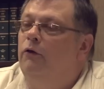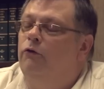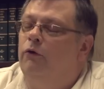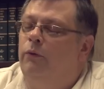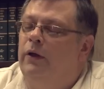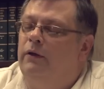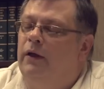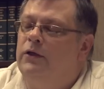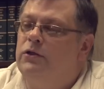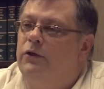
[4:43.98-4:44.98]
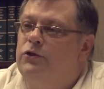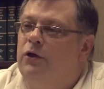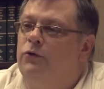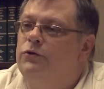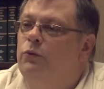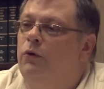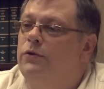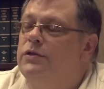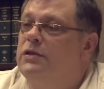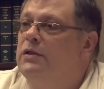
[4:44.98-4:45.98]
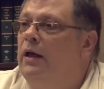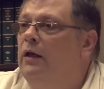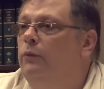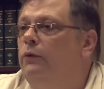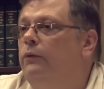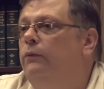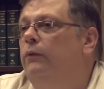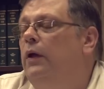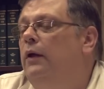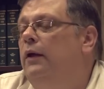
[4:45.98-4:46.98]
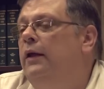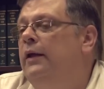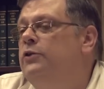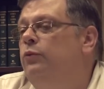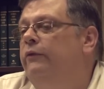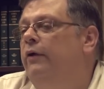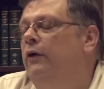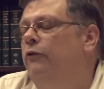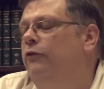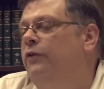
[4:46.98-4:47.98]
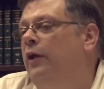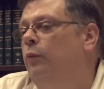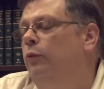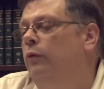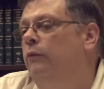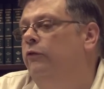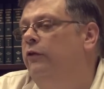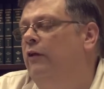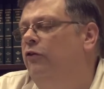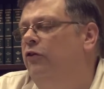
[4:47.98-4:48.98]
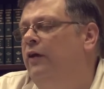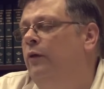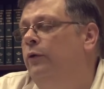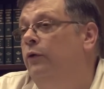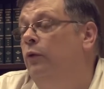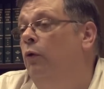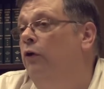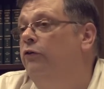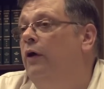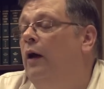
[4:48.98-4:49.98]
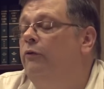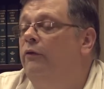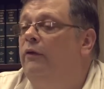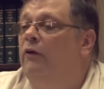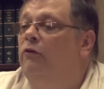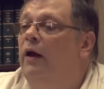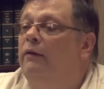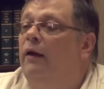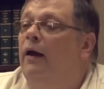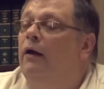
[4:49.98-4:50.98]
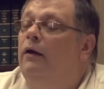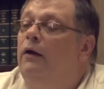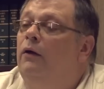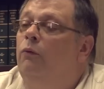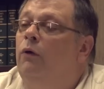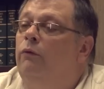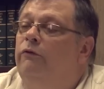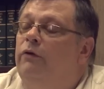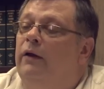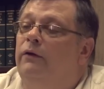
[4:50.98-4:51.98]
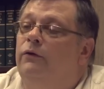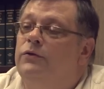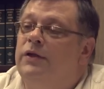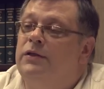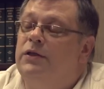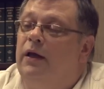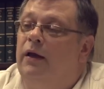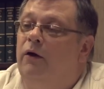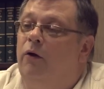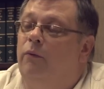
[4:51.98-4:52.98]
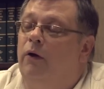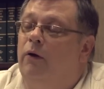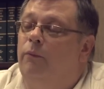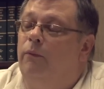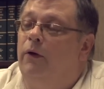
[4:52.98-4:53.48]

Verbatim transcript: So we intentionally chose the word sustainable. And as we've held sustainability workshops and things like that, what we've tried to do is educate our